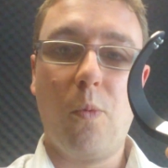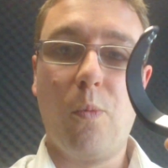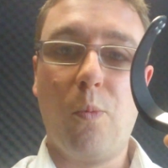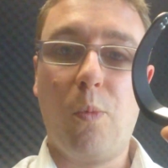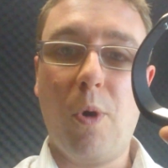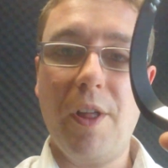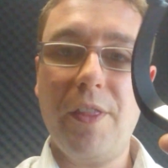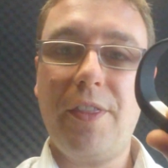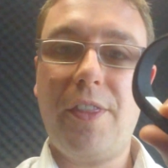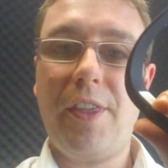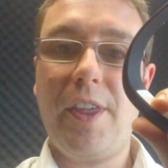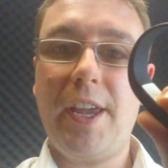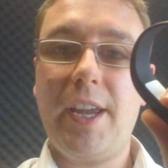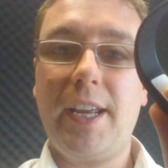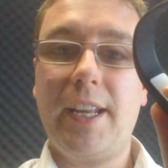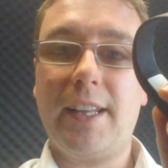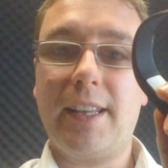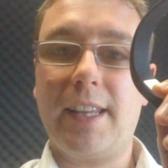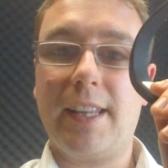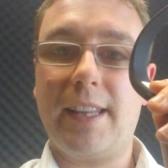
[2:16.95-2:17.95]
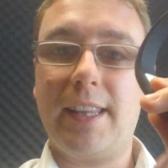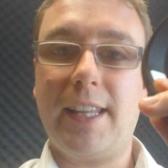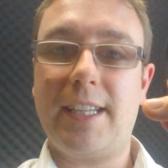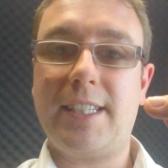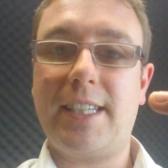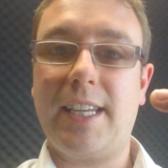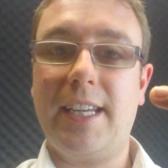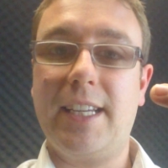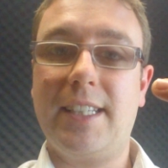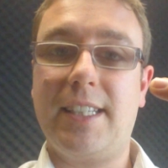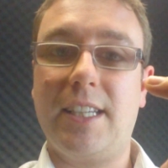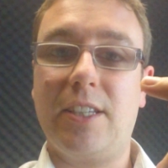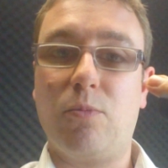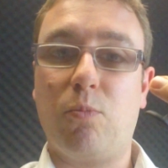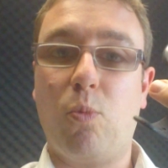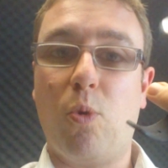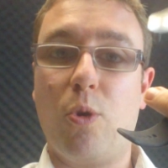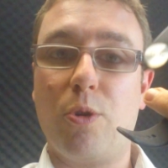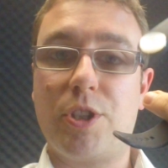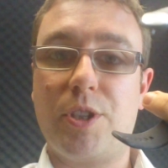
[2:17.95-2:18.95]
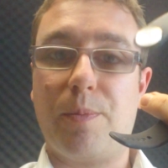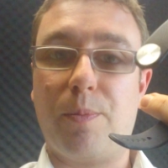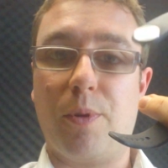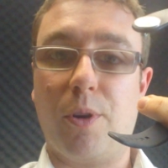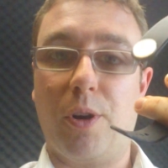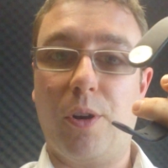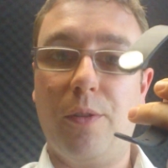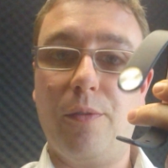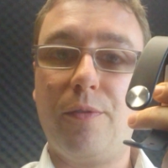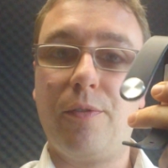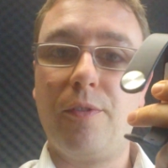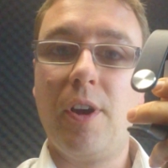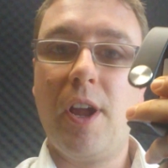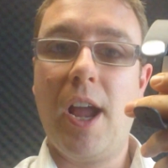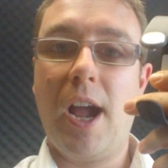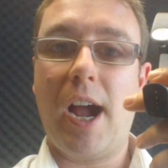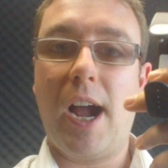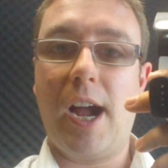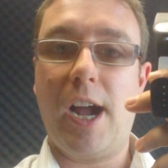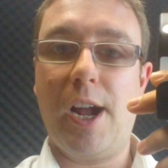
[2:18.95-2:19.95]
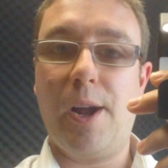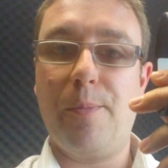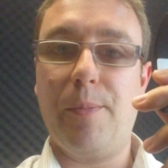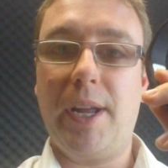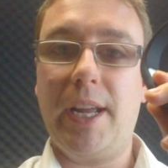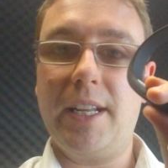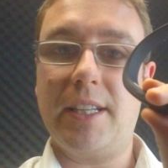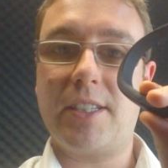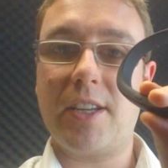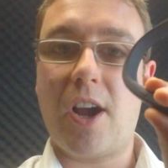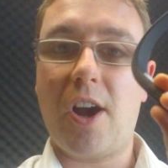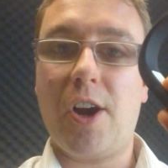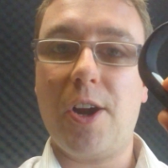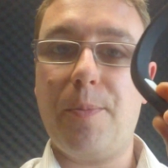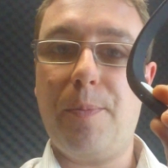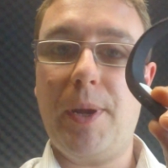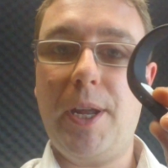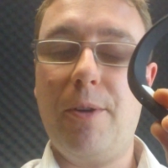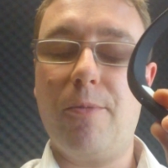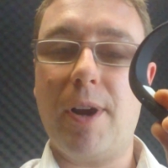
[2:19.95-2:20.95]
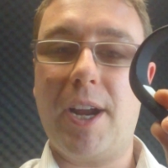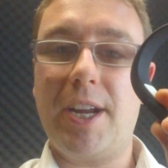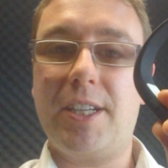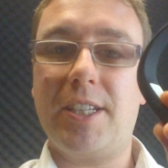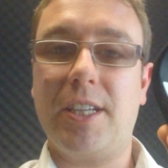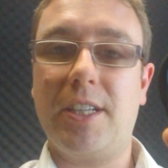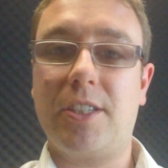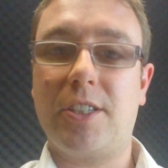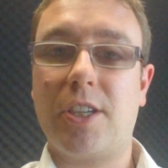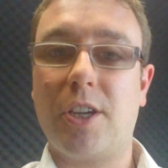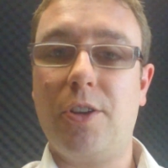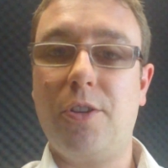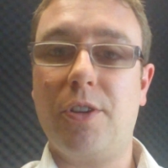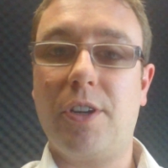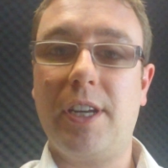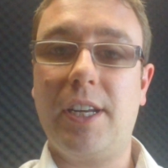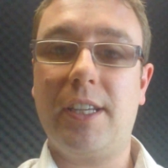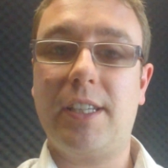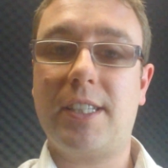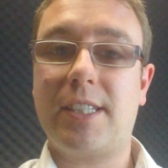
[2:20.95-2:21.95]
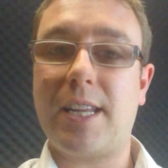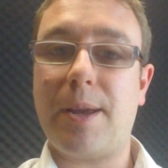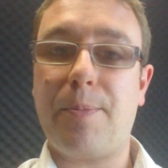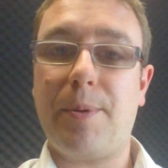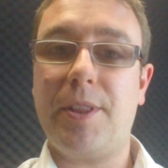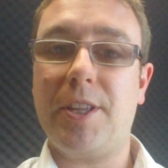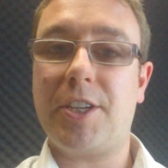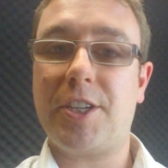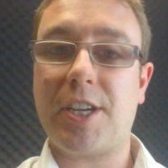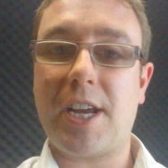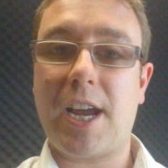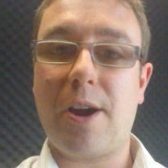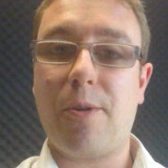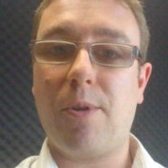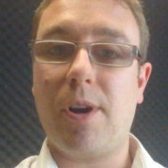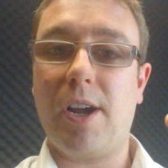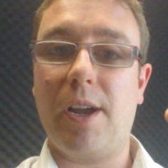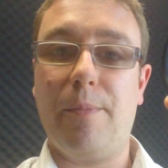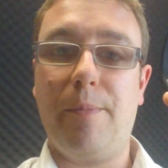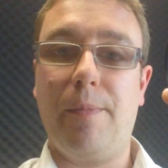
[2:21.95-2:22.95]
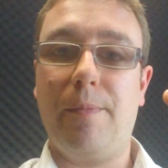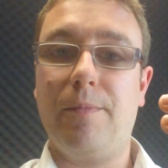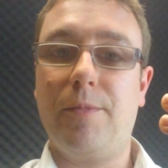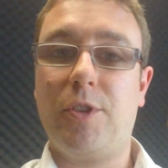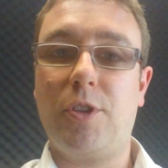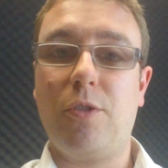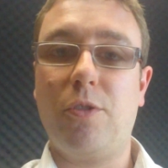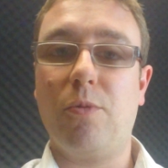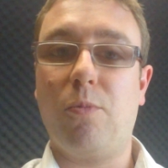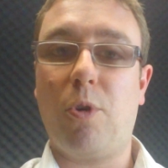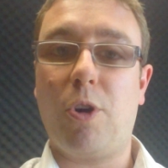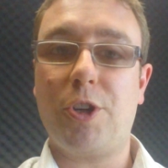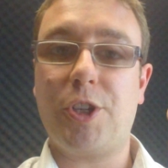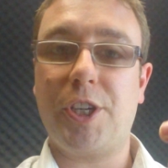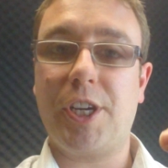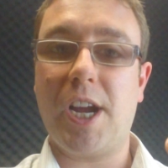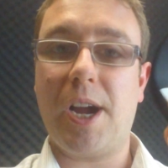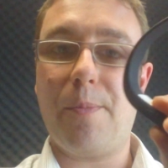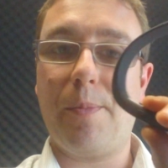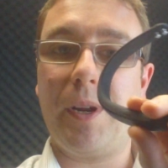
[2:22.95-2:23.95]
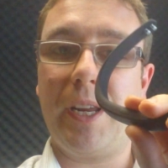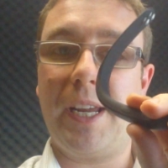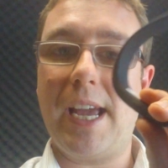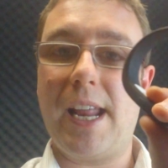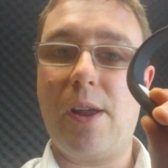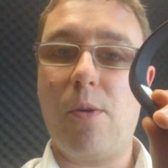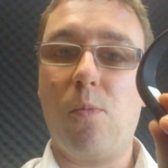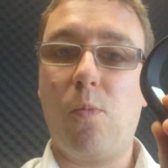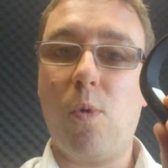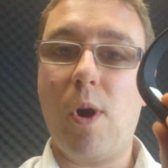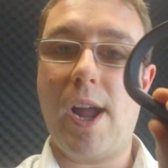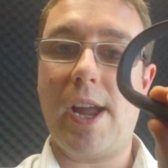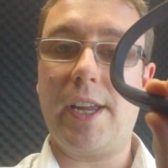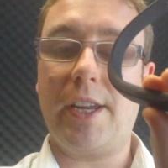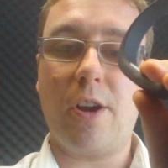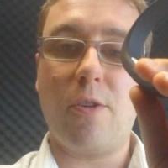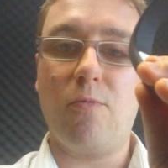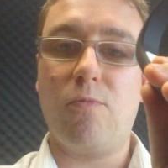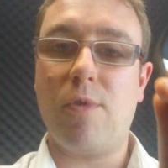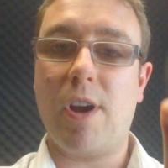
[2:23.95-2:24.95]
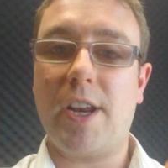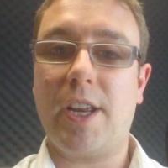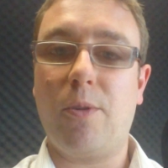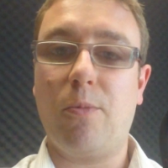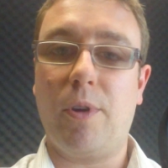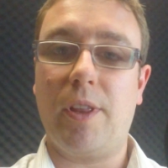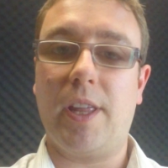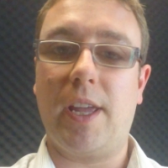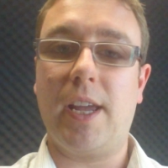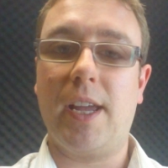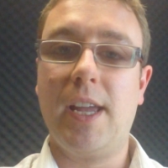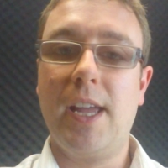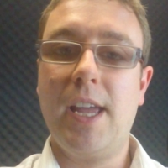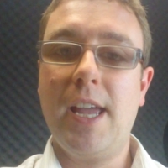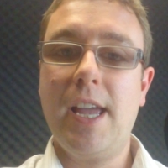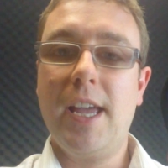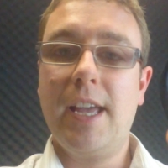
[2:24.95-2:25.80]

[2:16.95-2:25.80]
One thing that this is waterproof. It's IP rated, so you can step in the shower and do the washing up and get it wet and go running with it.